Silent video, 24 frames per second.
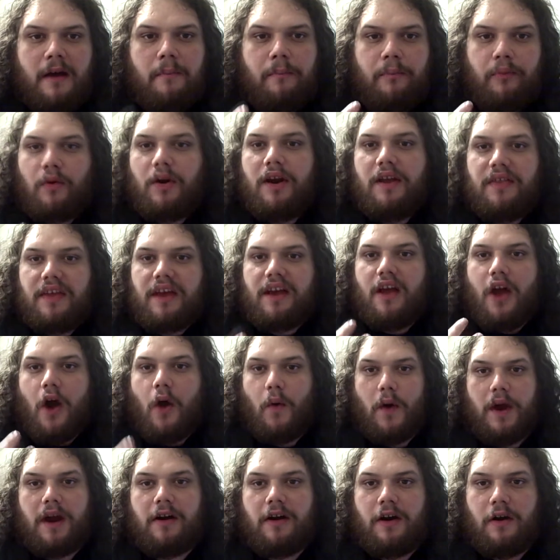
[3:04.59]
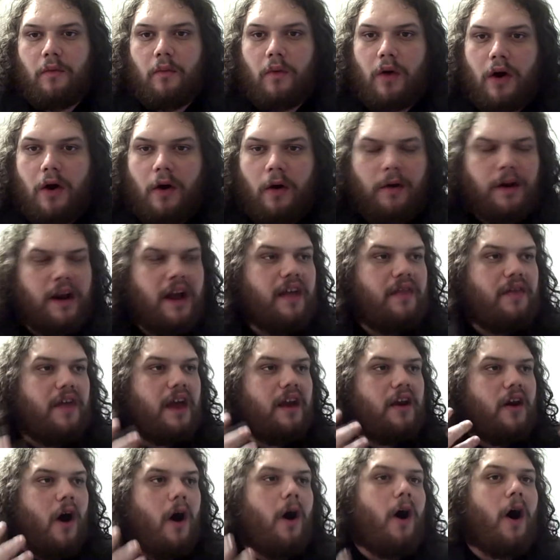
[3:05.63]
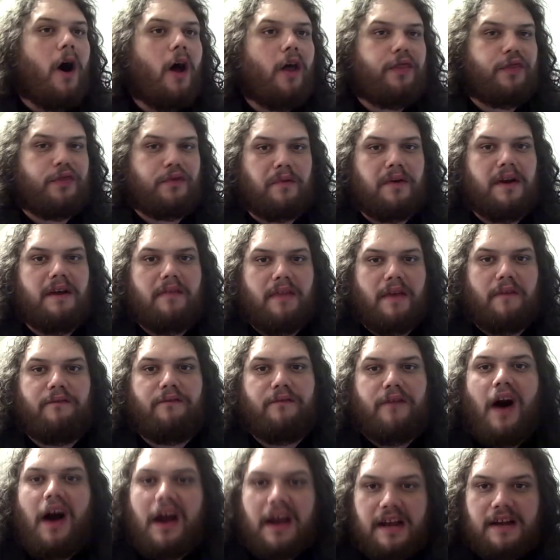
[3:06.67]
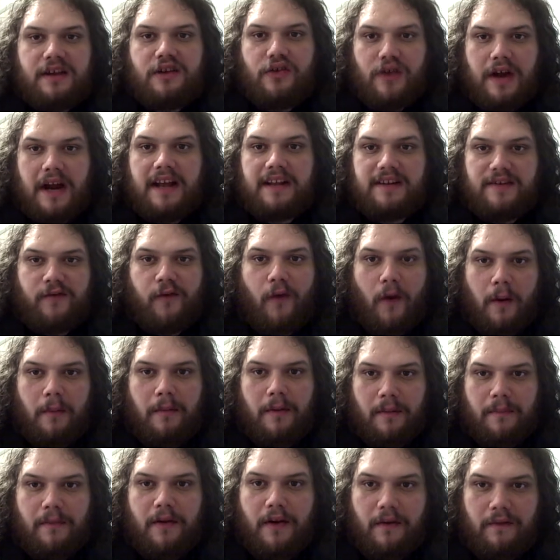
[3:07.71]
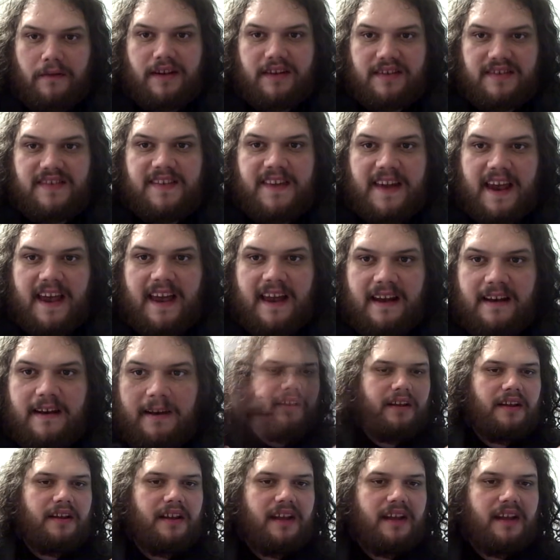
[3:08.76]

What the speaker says: breathing, coherent world than all 3 of the fucking Transformer movies did.